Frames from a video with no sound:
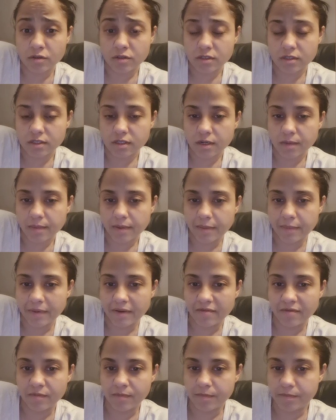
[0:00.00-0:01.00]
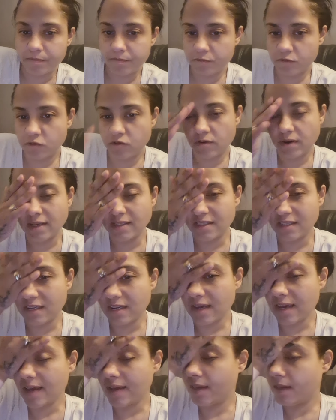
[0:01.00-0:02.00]
so it's gonna be a bit of a crazy
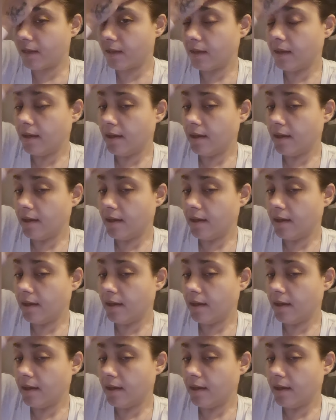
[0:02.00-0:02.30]
day.